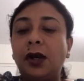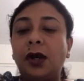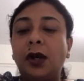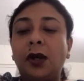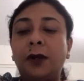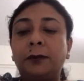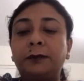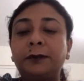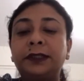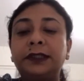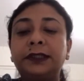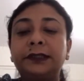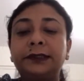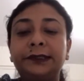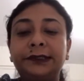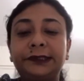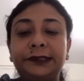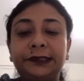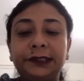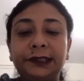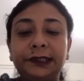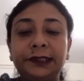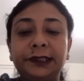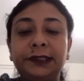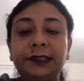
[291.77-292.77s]
Option
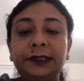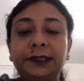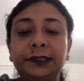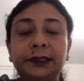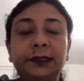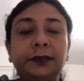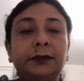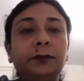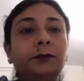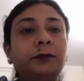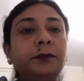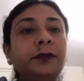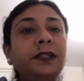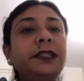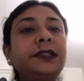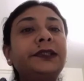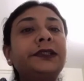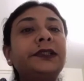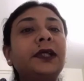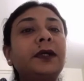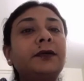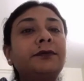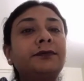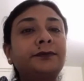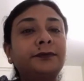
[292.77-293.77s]
C,
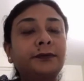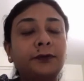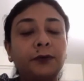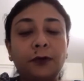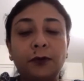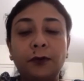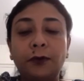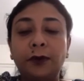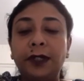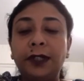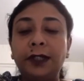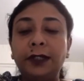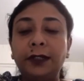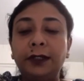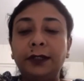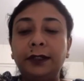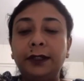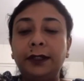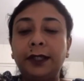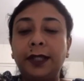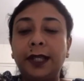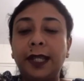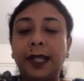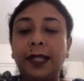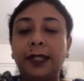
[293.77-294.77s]
piece of coal.
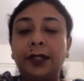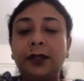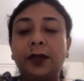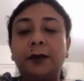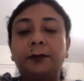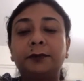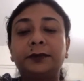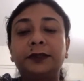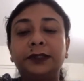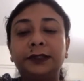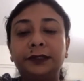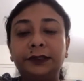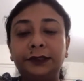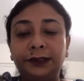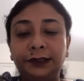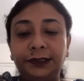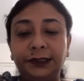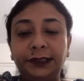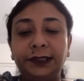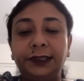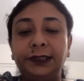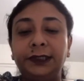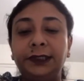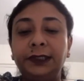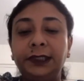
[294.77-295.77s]
And option
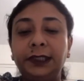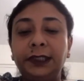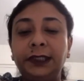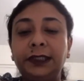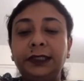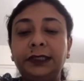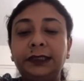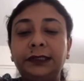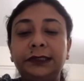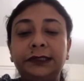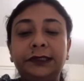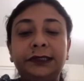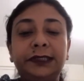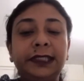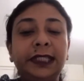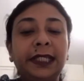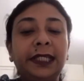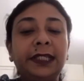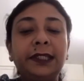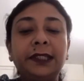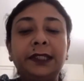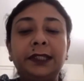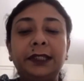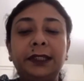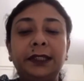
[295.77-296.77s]
D,
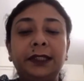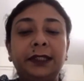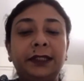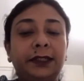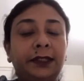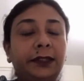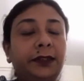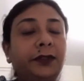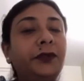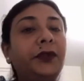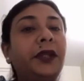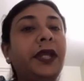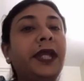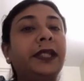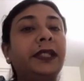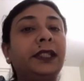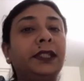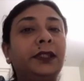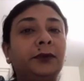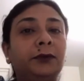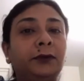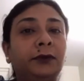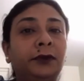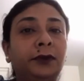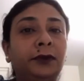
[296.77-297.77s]
zinc
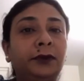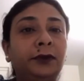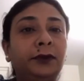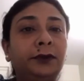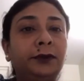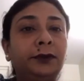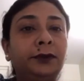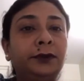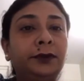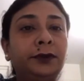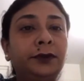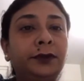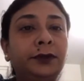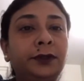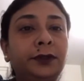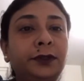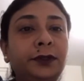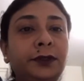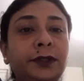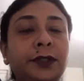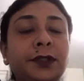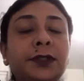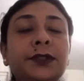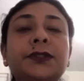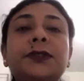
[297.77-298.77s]
granule.
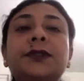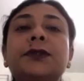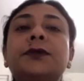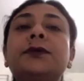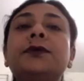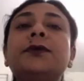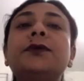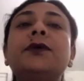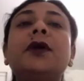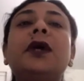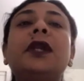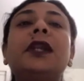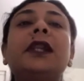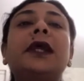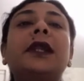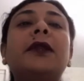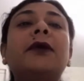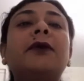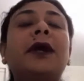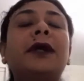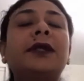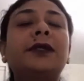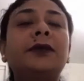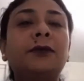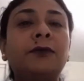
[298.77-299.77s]
So who all
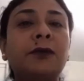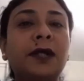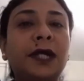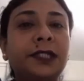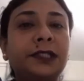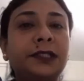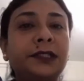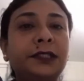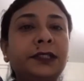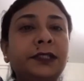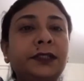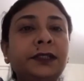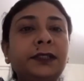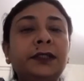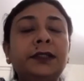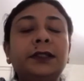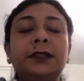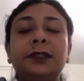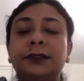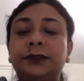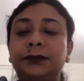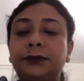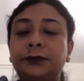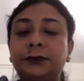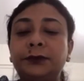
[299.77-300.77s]
are watching?
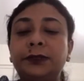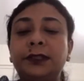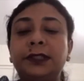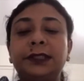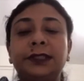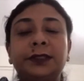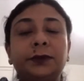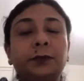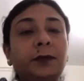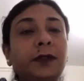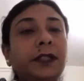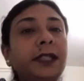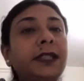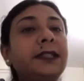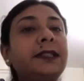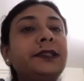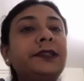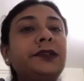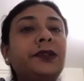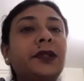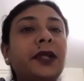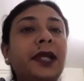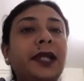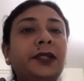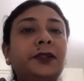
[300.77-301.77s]
Students,
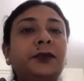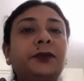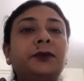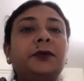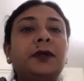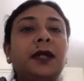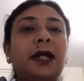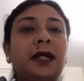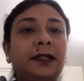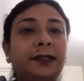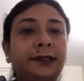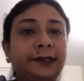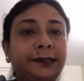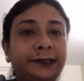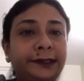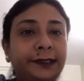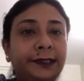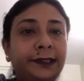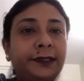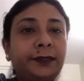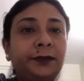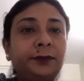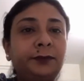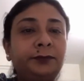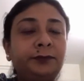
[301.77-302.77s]
please try to
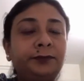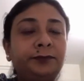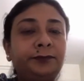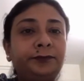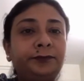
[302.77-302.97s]
answer.